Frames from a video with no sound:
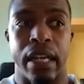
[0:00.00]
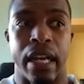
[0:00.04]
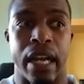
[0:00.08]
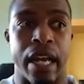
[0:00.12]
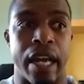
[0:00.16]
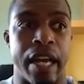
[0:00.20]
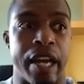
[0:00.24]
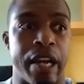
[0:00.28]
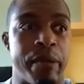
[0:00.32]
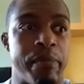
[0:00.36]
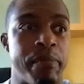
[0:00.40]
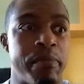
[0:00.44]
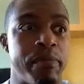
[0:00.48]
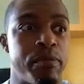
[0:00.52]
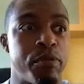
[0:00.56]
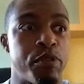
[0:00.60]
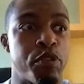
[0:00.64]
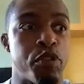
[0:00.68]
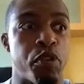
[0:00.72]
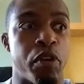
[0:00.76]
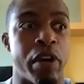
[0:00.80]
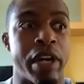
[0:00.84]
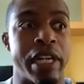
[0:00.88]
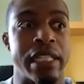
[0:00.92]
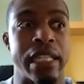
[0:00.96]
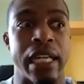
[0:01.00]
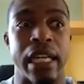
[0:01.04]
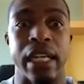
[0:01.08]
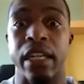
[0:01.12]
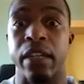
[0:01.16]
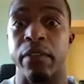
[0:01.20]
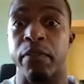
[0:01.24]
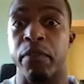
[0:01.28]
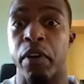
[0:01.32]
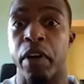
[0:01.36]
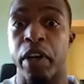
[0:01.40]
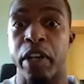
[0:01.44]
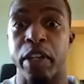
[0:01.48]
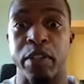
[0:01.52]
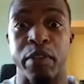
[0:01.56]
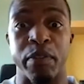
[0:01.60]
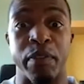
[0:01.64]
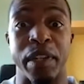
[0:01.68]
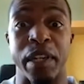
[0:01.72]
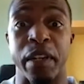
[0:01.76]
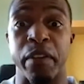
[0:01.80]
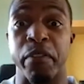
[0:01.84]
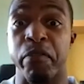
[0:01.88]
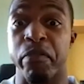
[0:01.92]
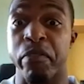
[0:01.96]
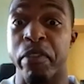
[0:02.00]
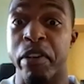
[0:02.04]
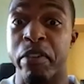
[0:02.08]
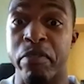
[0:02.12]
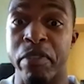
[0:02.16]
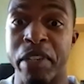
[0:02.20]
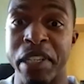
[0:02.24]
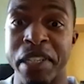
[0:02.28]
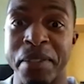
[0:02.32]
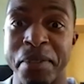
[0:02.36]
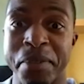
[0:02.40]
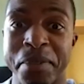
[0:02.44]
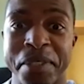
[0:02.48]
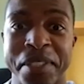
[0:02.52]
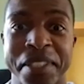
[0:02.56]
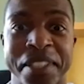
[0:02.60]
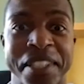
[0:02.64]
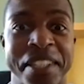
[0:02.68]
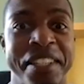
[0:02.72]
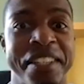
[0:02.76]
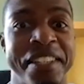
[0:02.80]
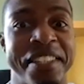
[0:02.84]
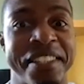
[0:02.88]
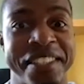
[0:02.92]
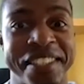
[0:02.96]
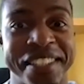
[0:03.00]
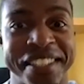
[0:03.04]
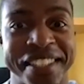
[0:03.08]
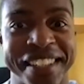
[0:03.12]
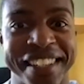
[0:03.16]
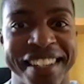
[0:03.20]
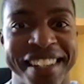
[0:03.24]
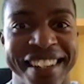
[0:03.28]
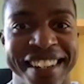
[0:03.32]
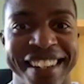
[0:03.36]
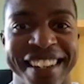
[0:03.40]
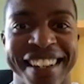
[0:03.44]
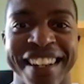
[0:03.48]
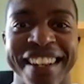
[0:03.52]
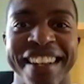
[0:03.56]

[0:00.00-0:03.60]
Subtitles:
Try to take advantage of any free resources that you can see.